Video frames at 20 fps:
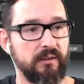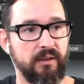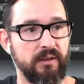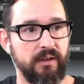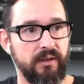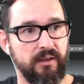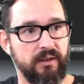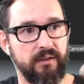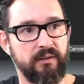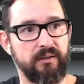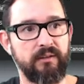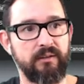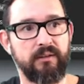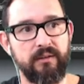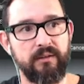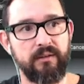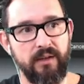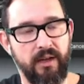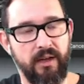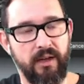
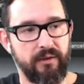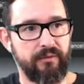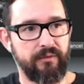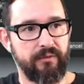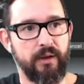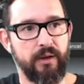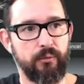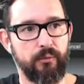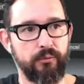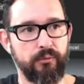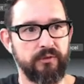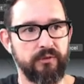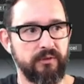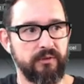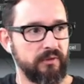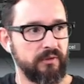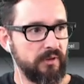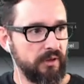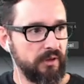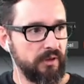If
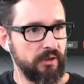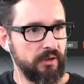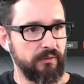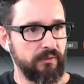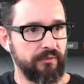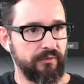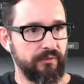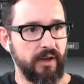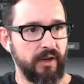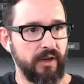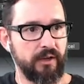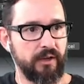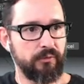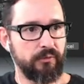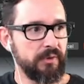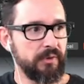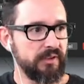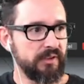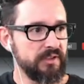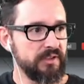I
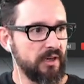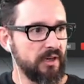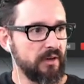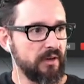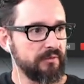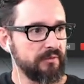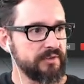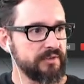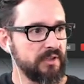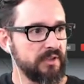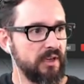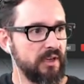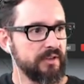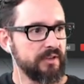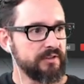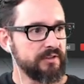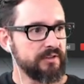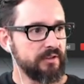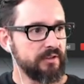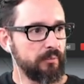rebuild these curves,
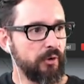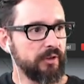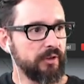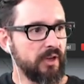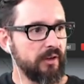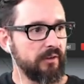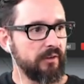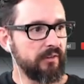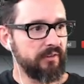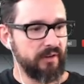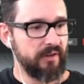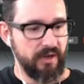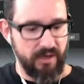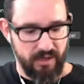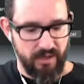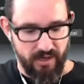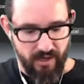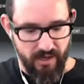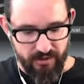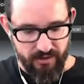so point count
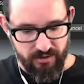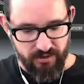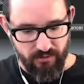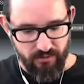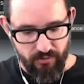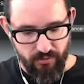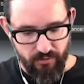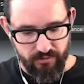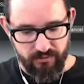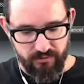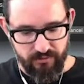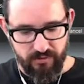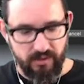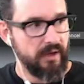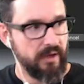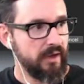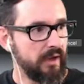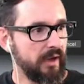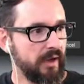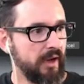30, I actually want
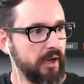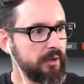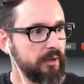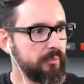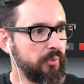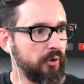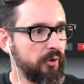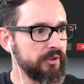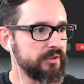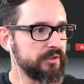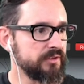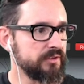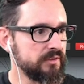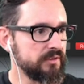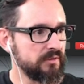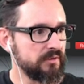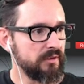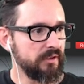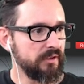8 points.